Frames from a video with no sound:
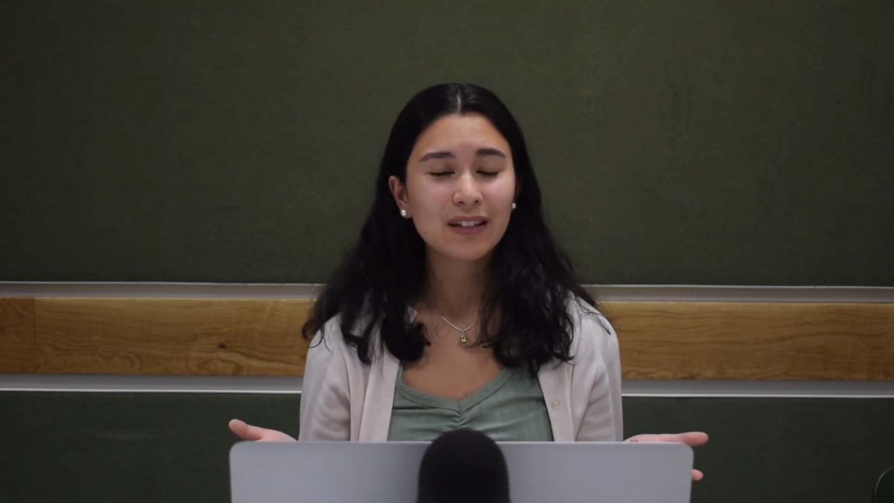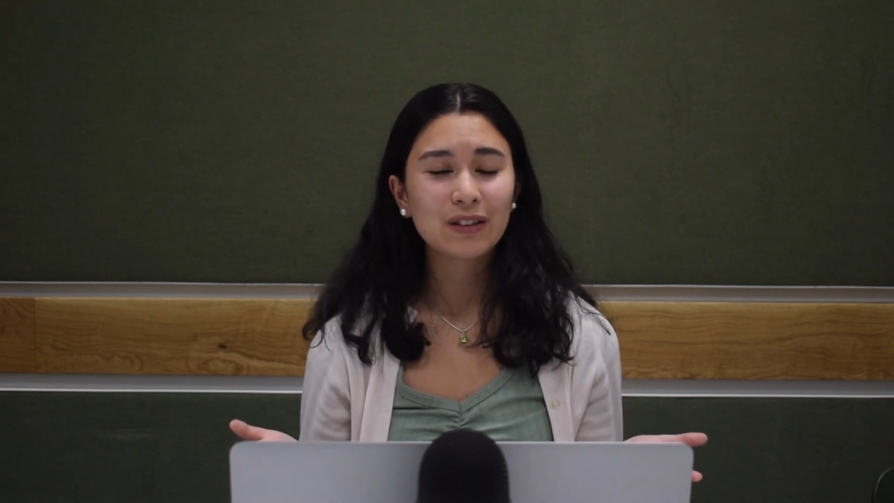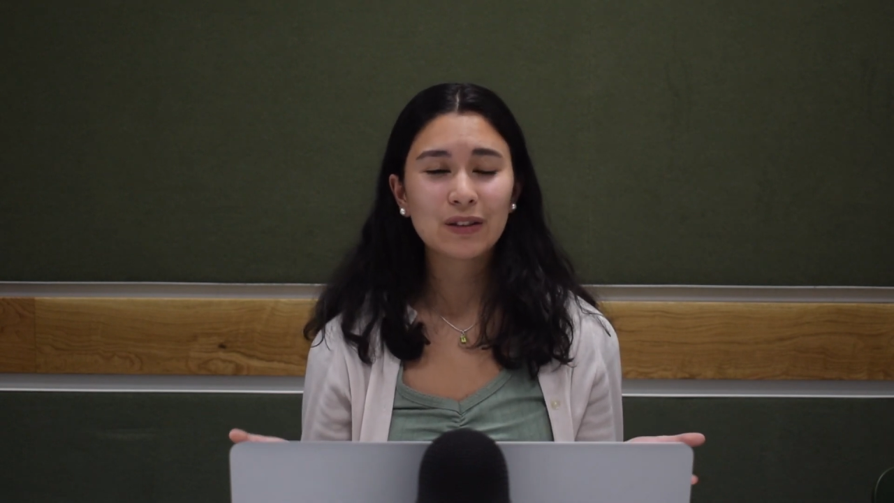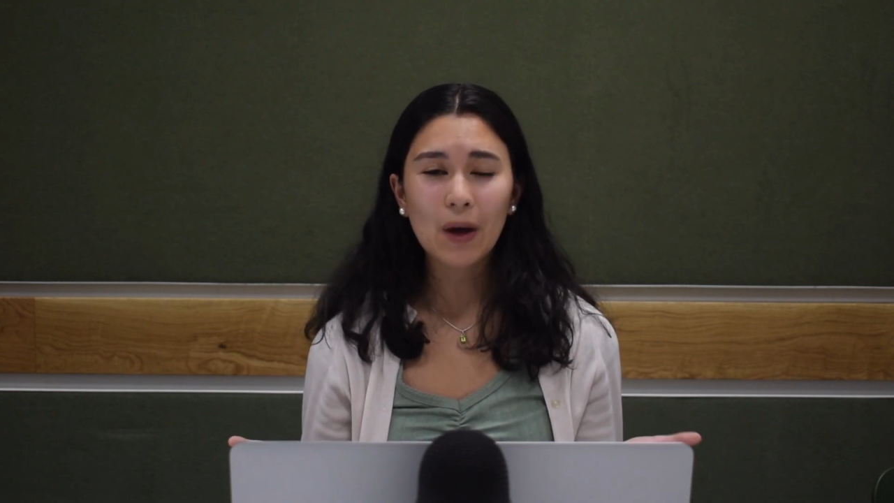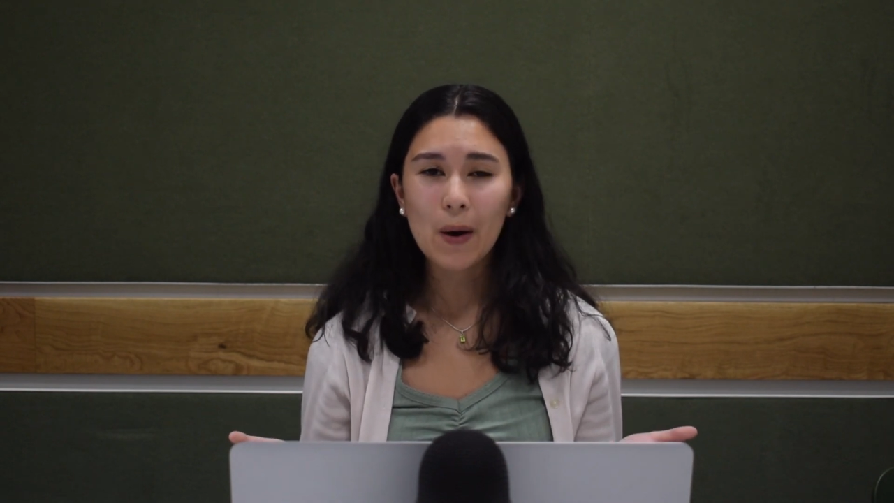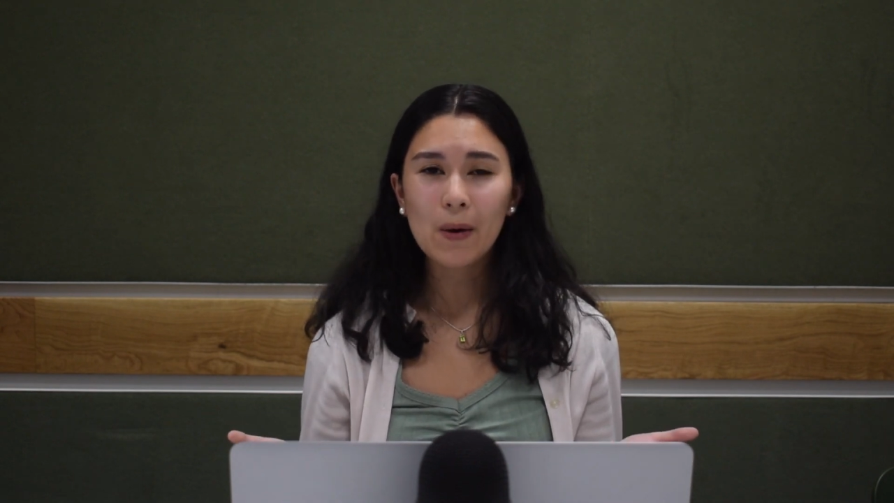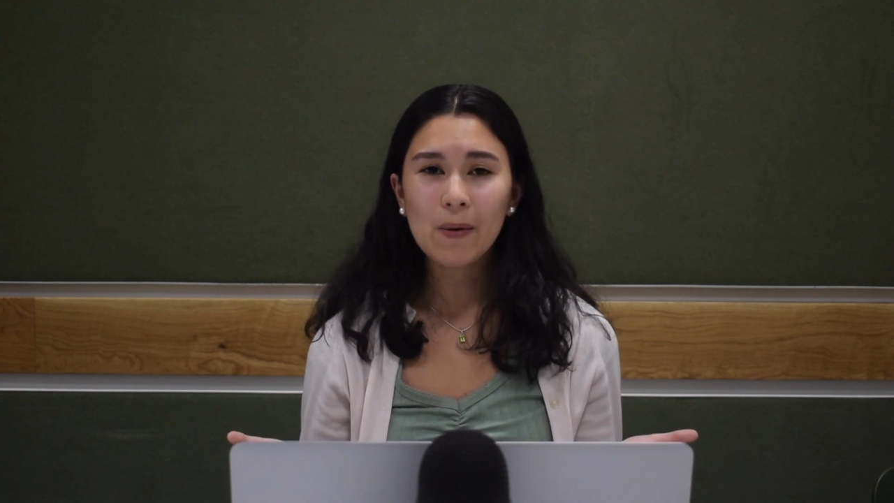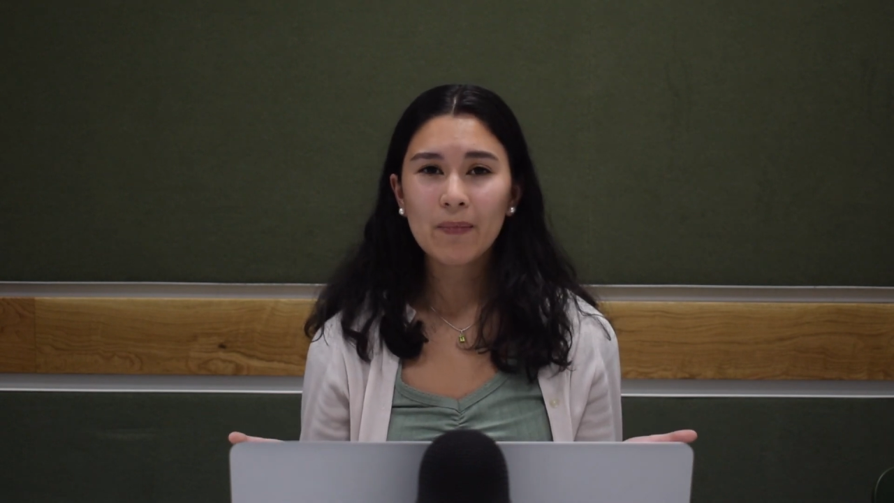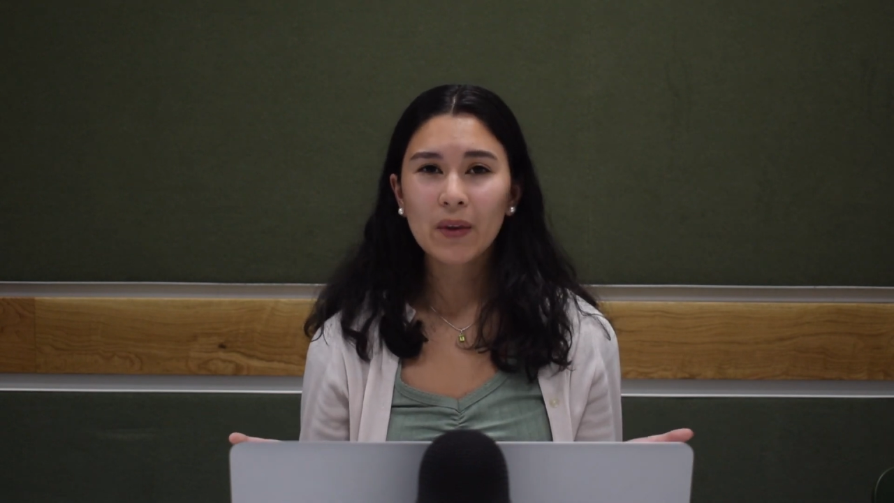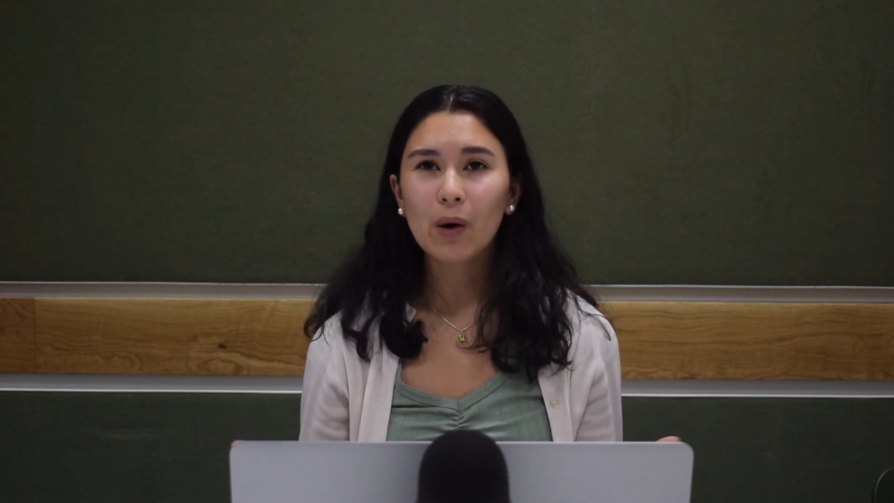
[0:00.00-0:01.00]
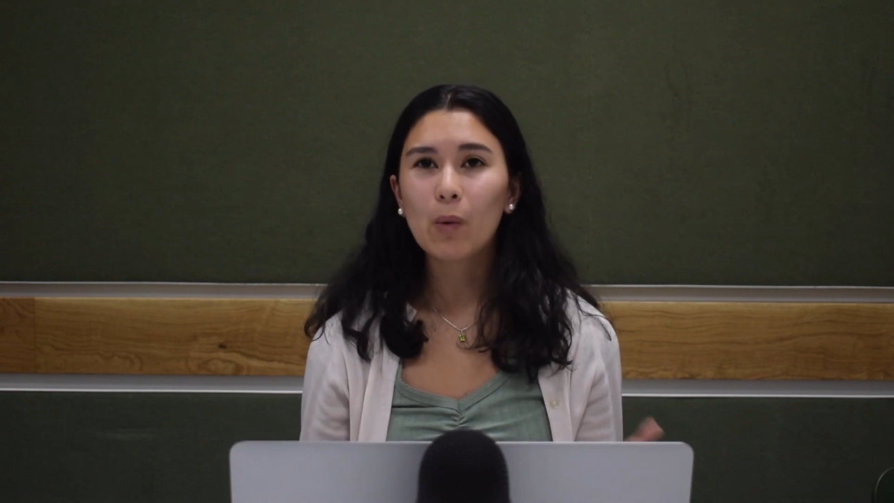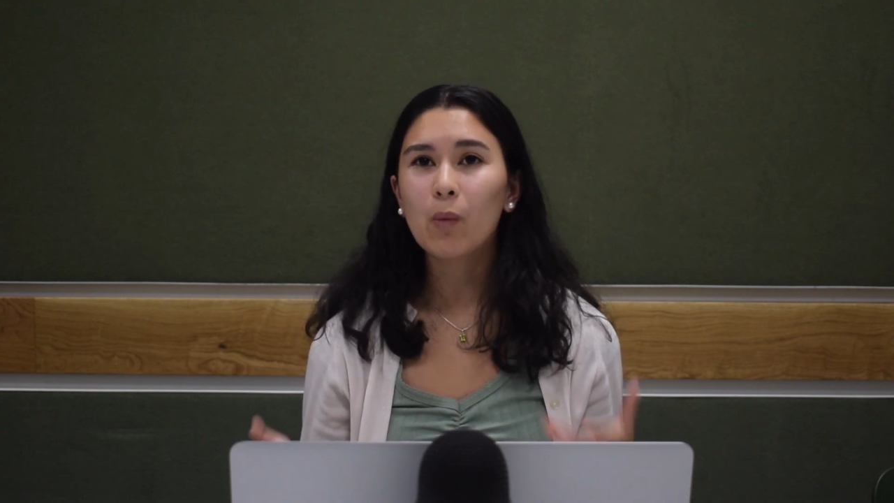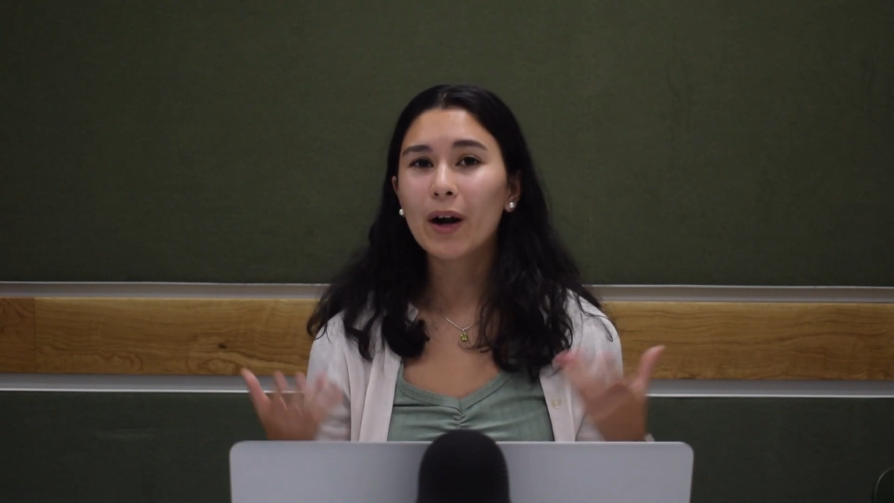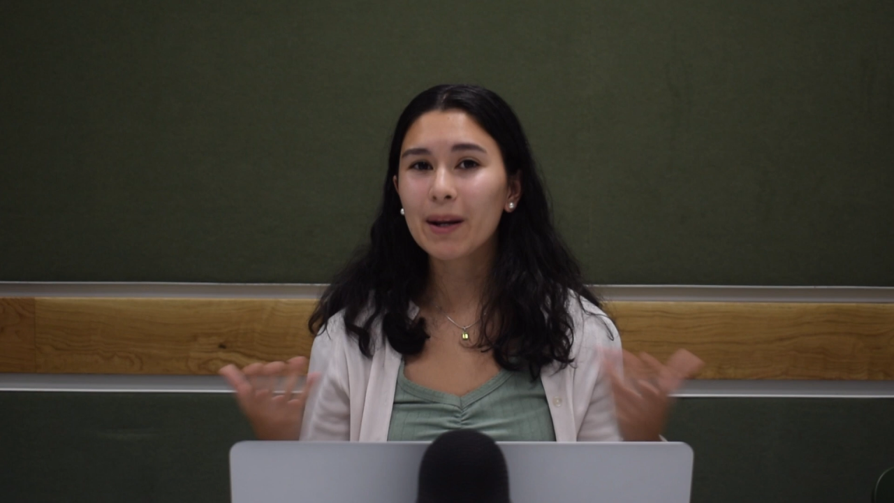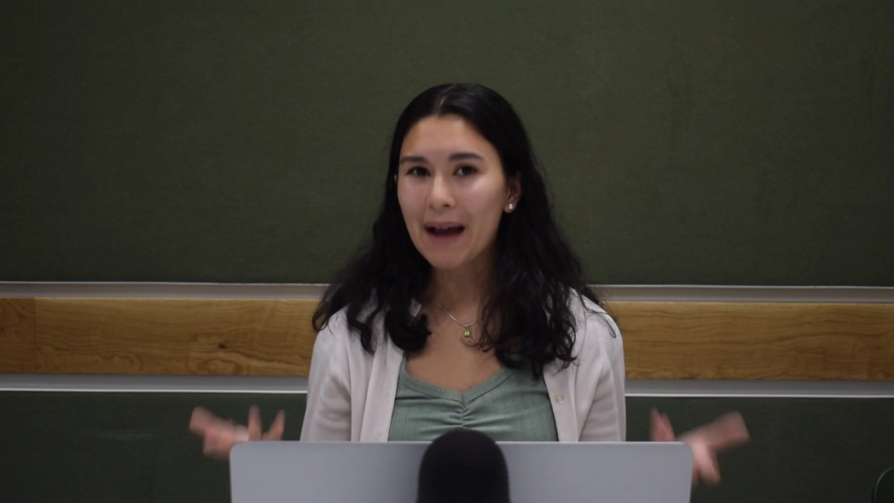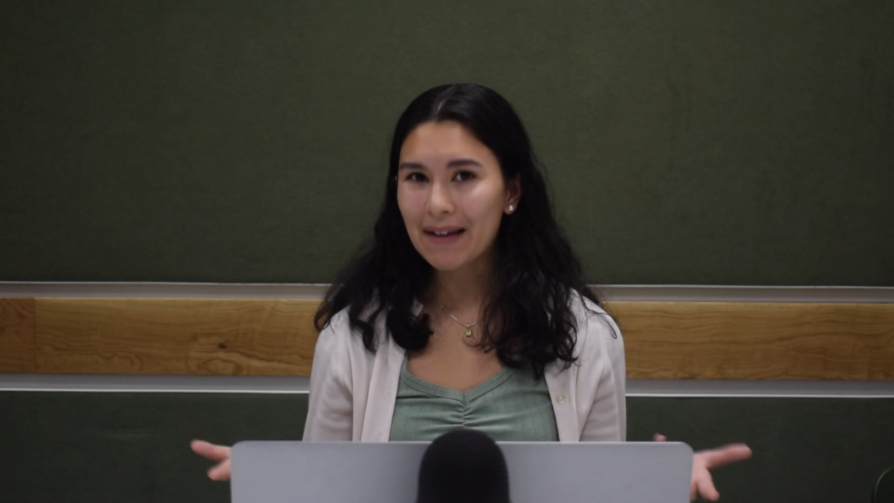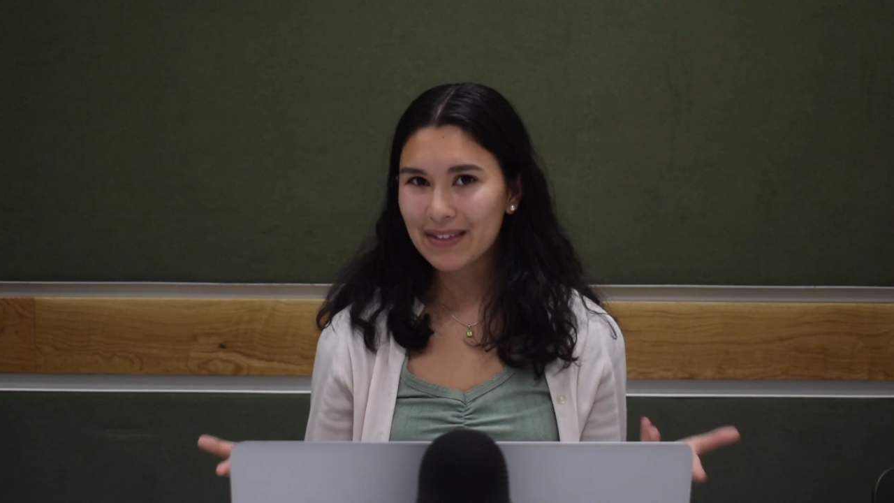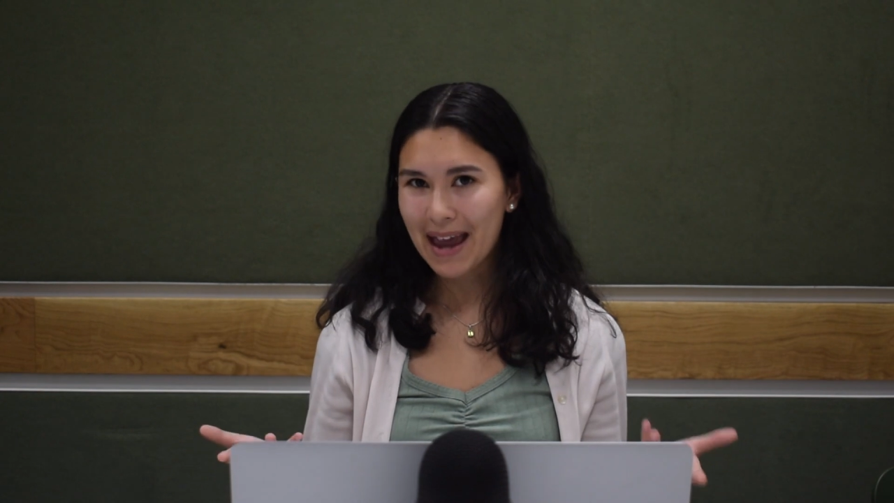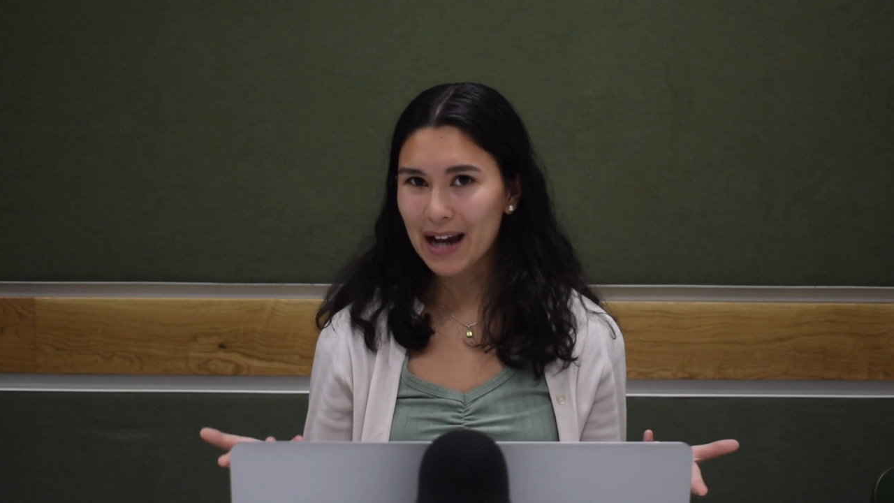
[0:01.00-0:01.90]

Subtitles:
So, what about the